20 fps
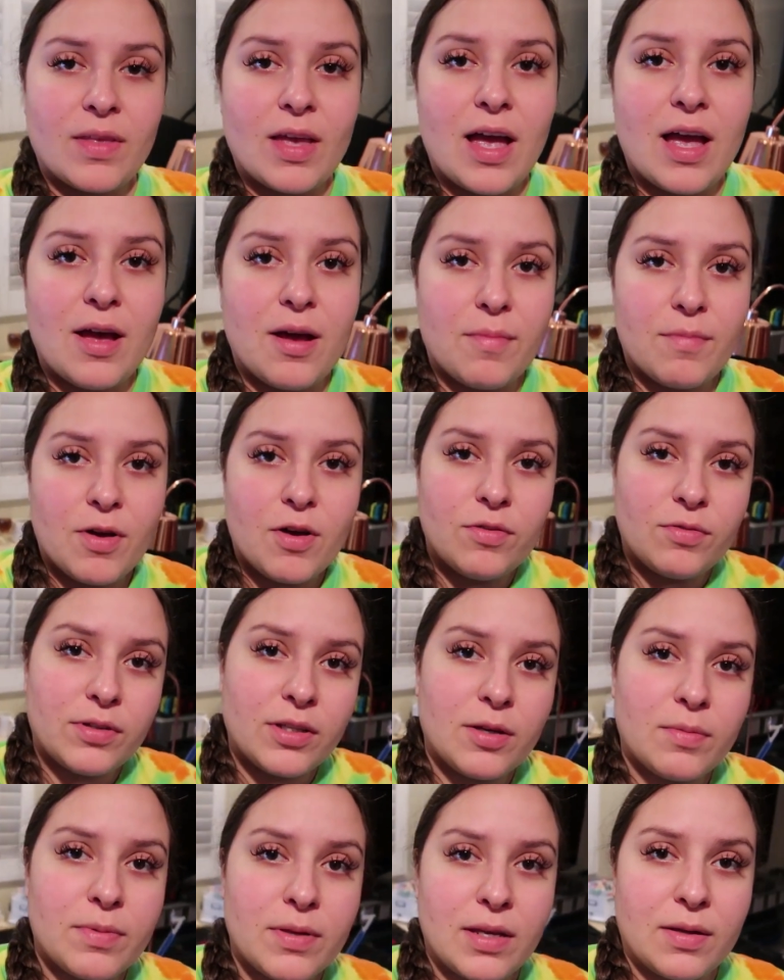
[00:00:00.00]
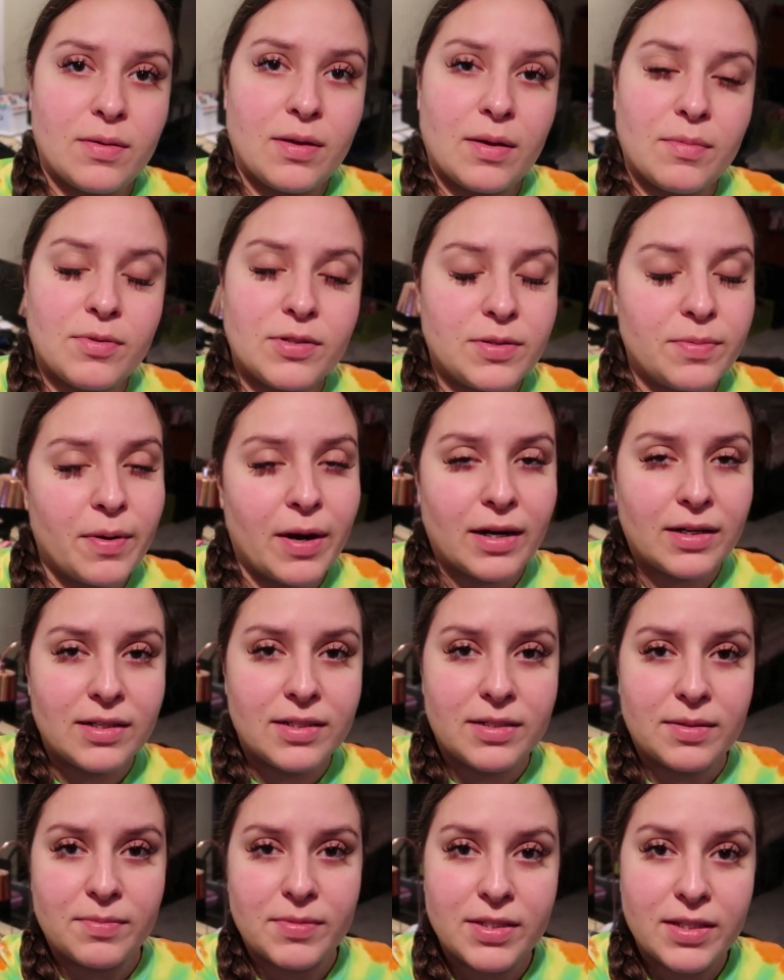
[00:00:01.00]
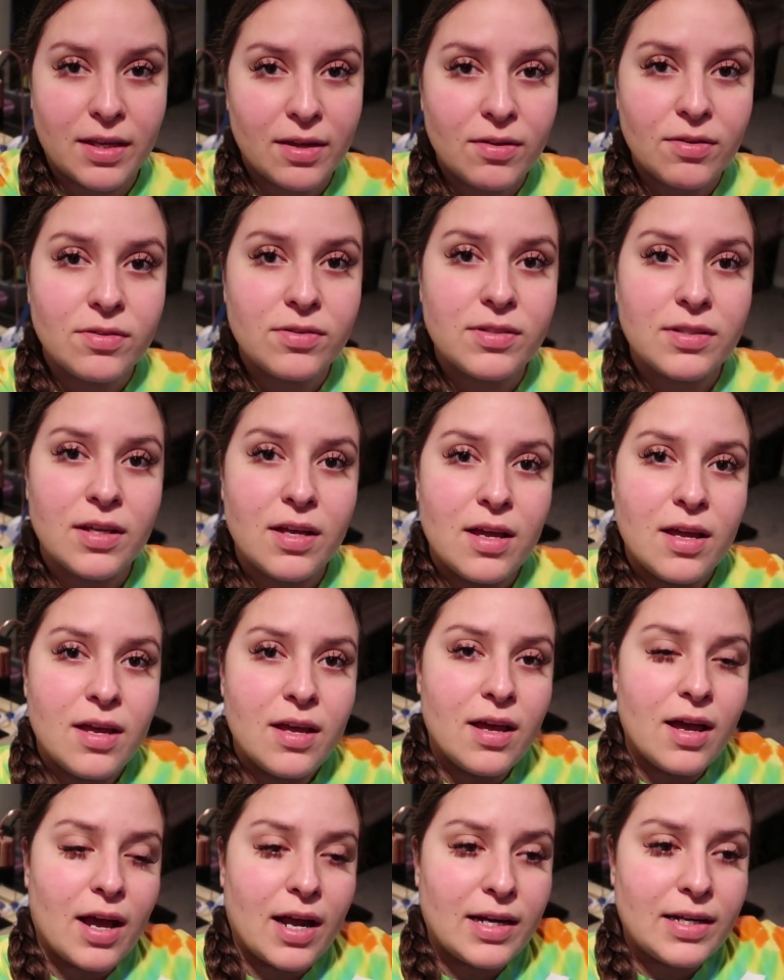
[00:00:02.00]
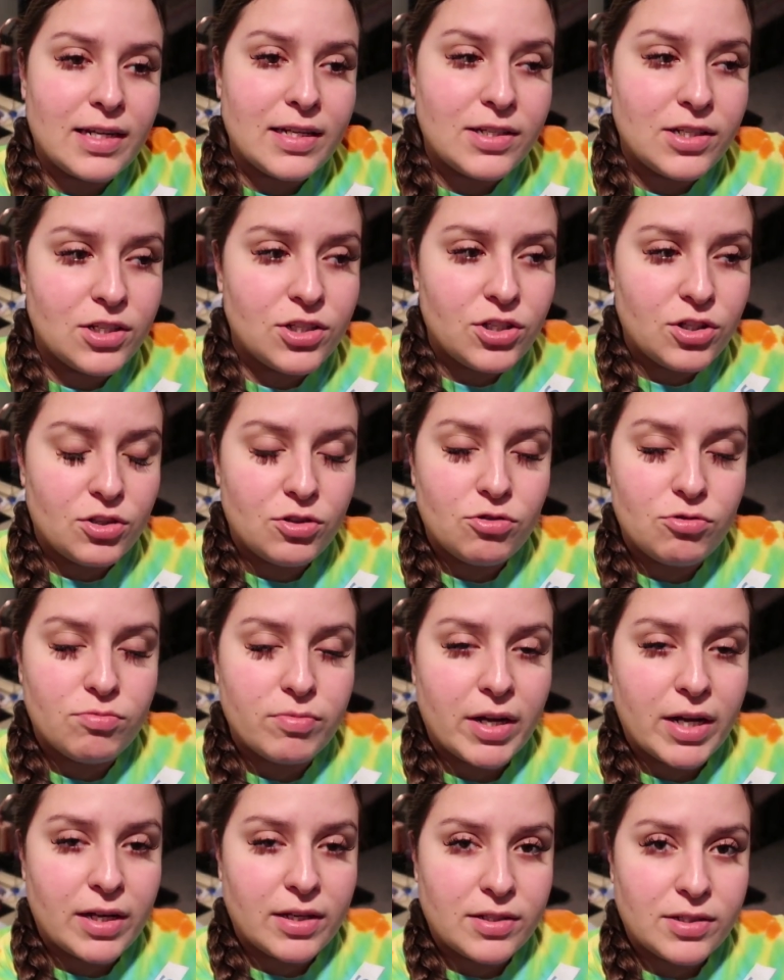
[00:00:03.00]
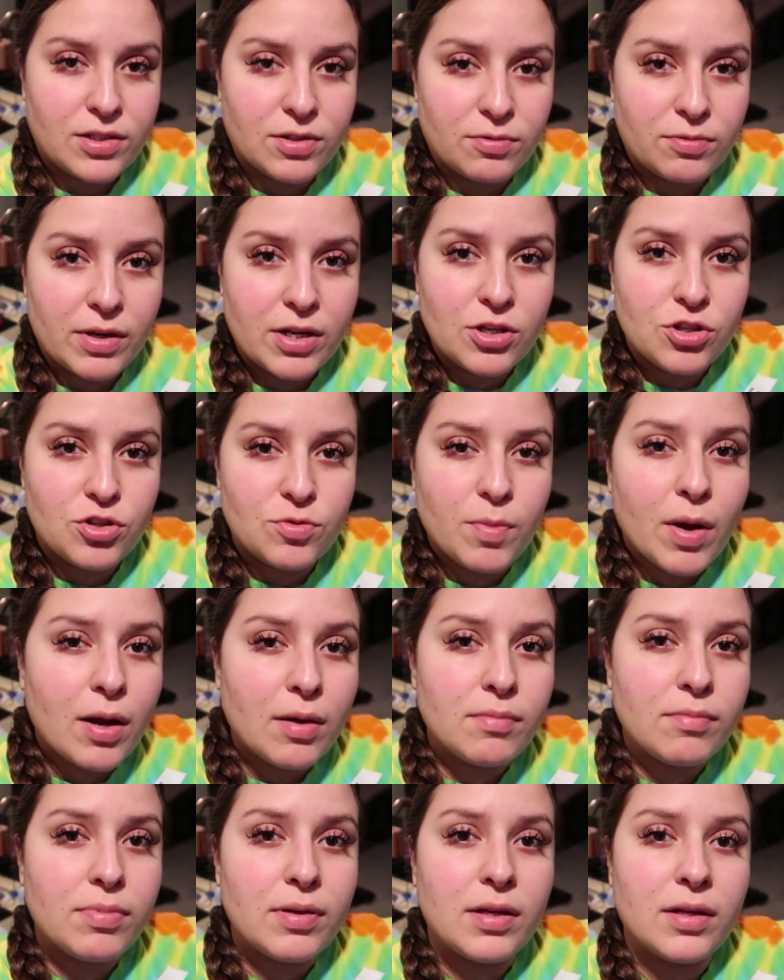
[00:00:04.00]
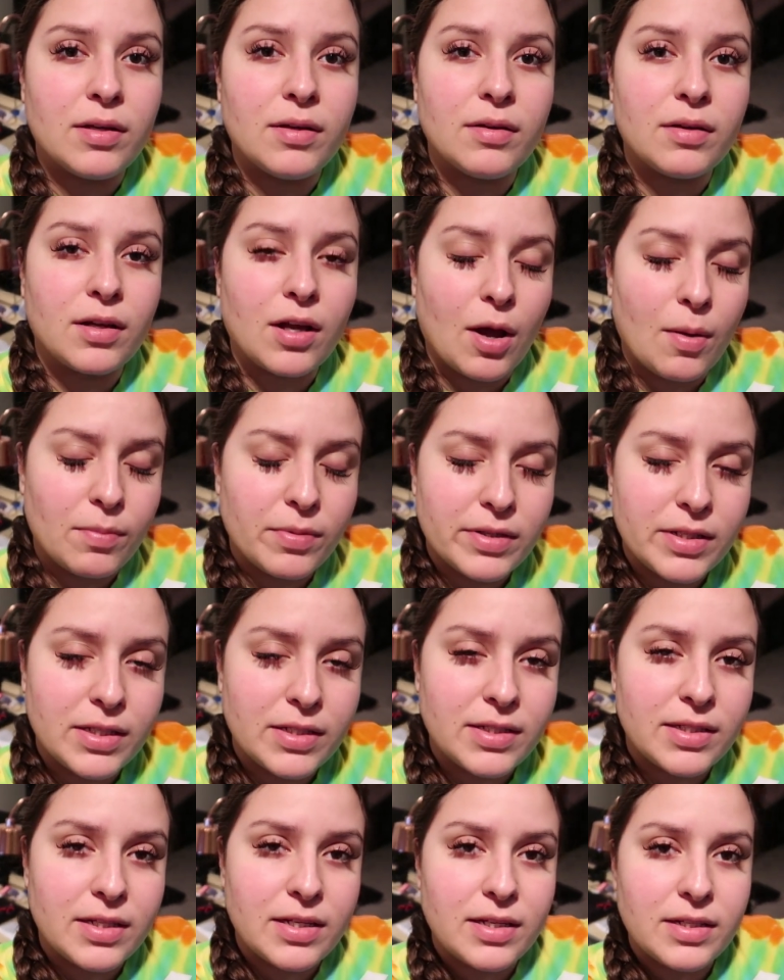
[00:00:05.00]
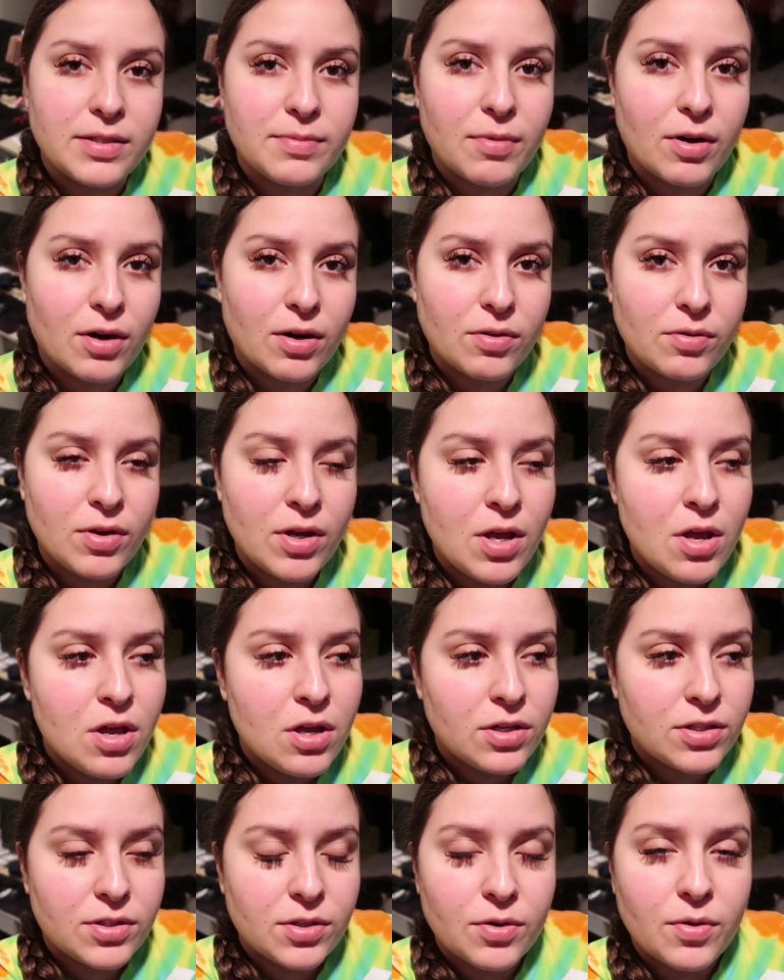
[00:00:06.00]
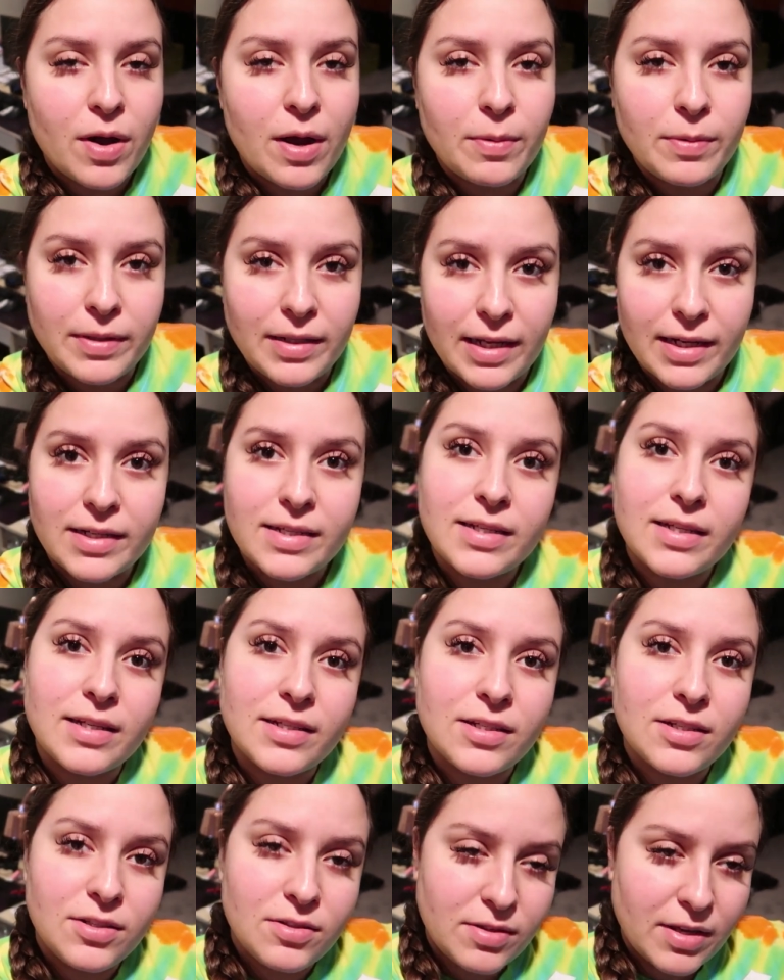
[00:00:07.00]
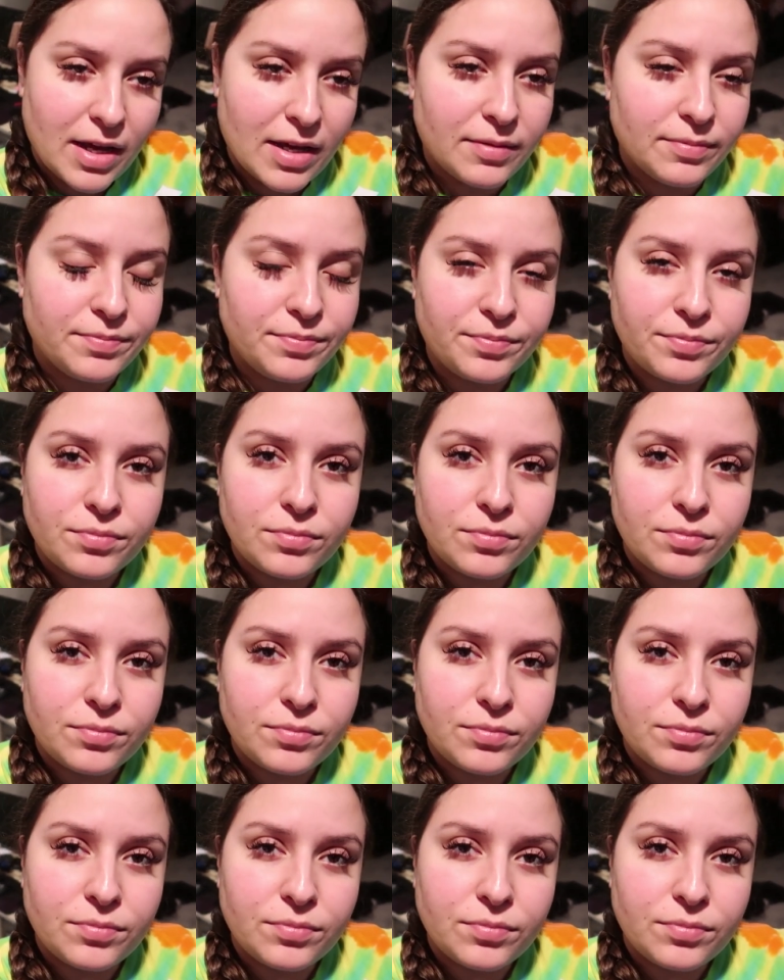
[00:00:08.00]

Um, hopefully I'll be able to practice some skills. I need to do my syringe pump competency tomorrow, so I would like to get to do that.